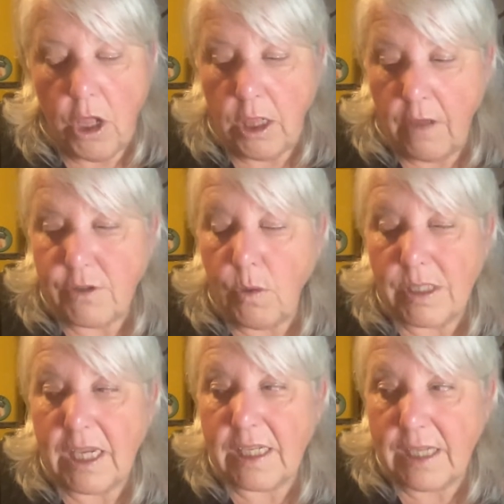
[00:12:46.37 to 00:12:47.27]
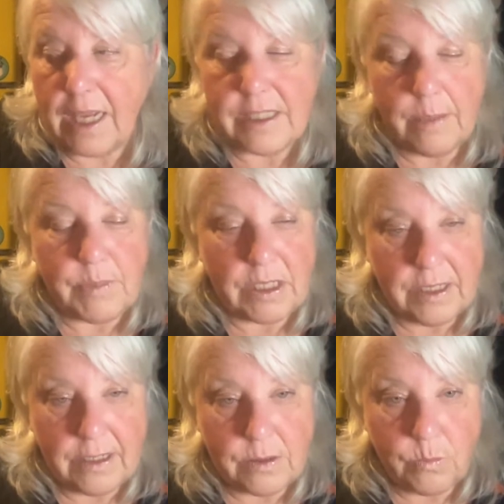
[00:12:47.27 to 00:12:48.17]
always has signs up that
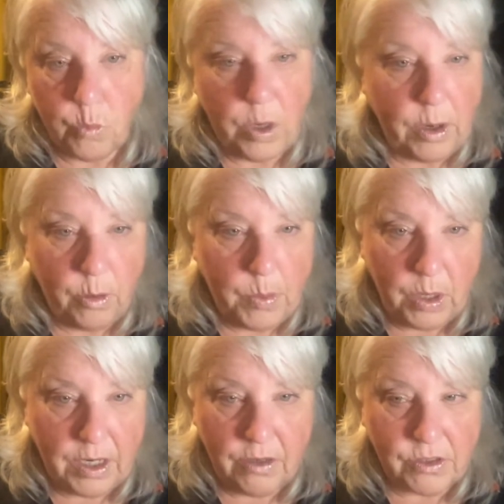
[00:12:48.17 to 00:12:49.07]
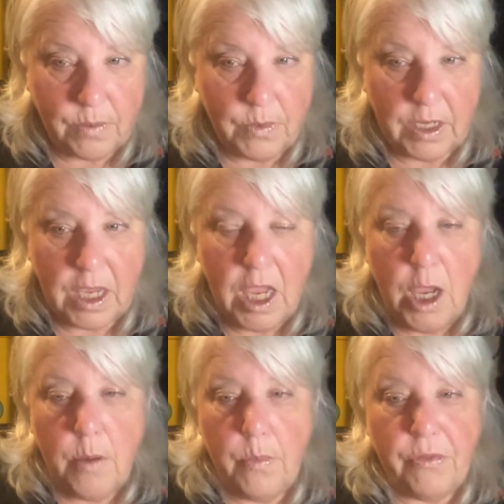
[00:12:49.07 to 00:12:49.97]
says 1 hour parking or something,
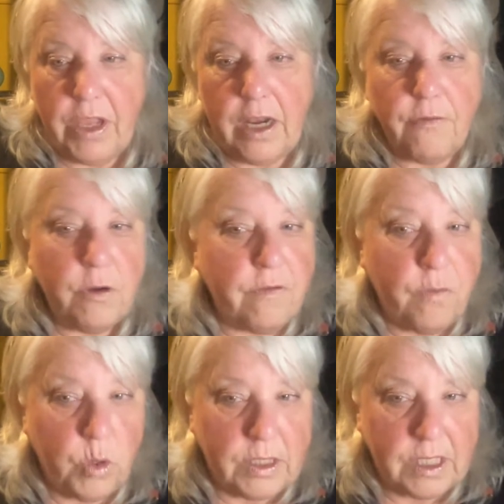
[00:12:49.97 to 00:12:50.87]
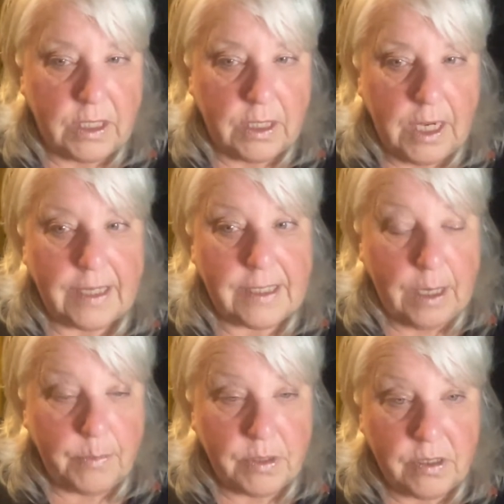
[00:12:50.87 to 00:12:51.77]
but they never enforce it
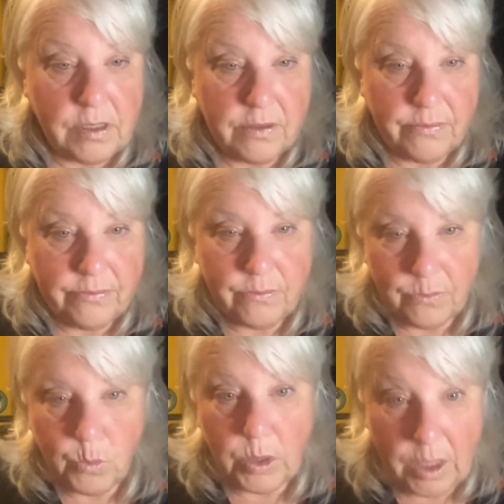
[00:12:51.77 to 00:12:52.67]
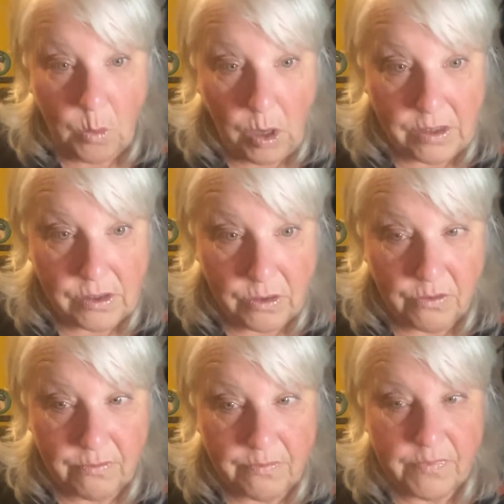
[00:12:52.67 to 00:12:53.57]
except when they want to.
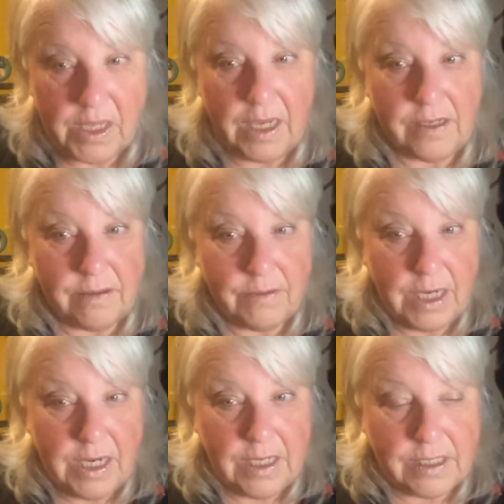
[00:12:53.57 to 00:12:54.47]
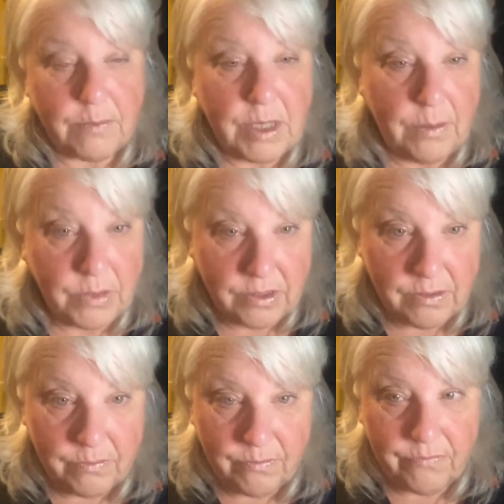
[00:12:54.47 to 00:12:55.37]
And
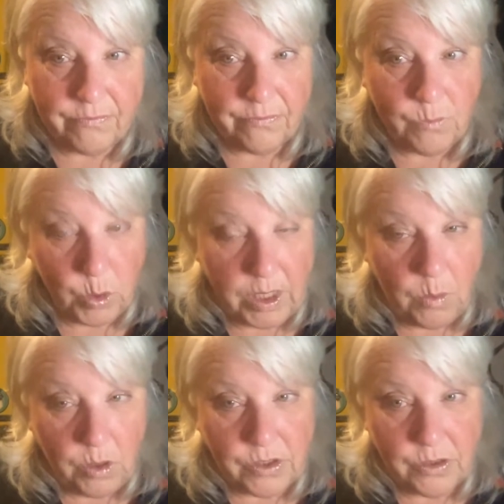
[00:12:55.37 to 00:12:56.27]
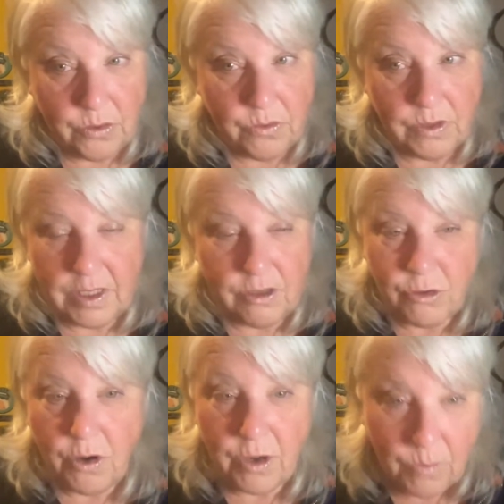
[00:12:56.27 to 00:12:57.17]
sometimes when they want to,
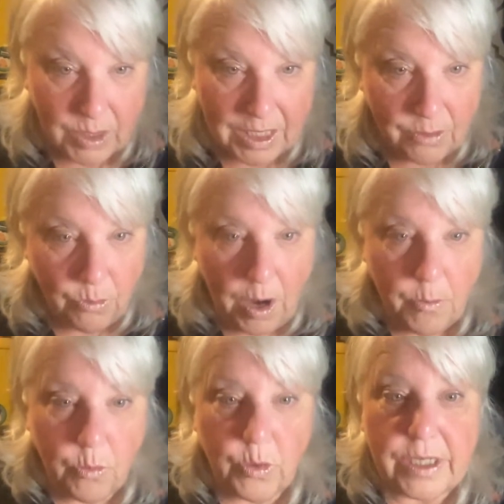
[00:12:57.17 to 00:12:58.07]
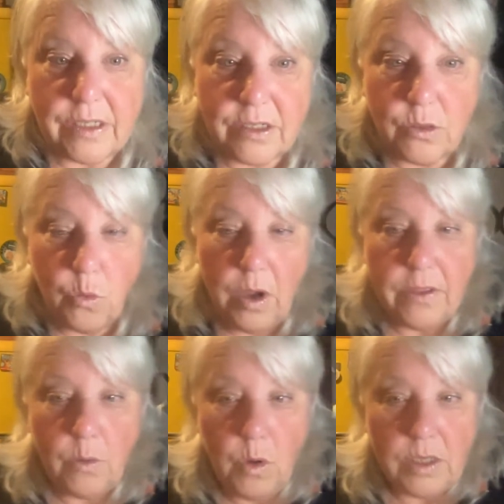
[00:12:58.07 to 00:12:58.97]
there's not really any rhyme or reason to why
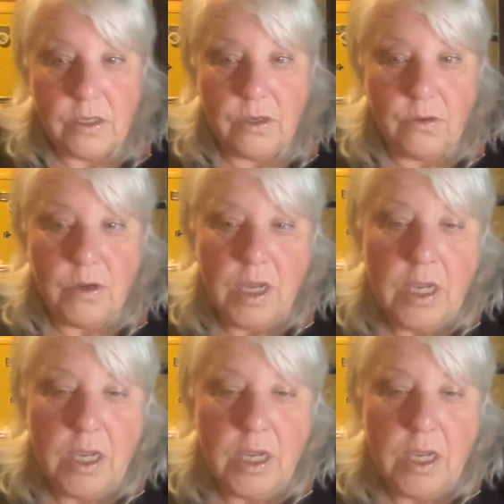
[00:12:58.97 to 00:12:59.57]
they want to.